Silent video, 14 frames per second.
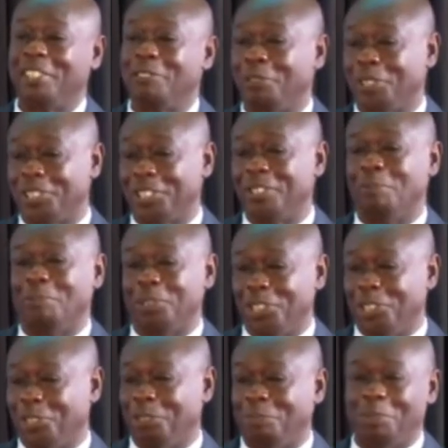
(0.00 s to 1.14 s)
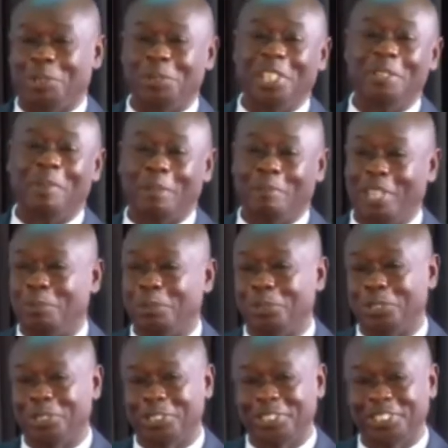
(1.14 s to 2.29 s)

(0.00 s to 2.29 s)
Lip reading: for the same position between him and my boss.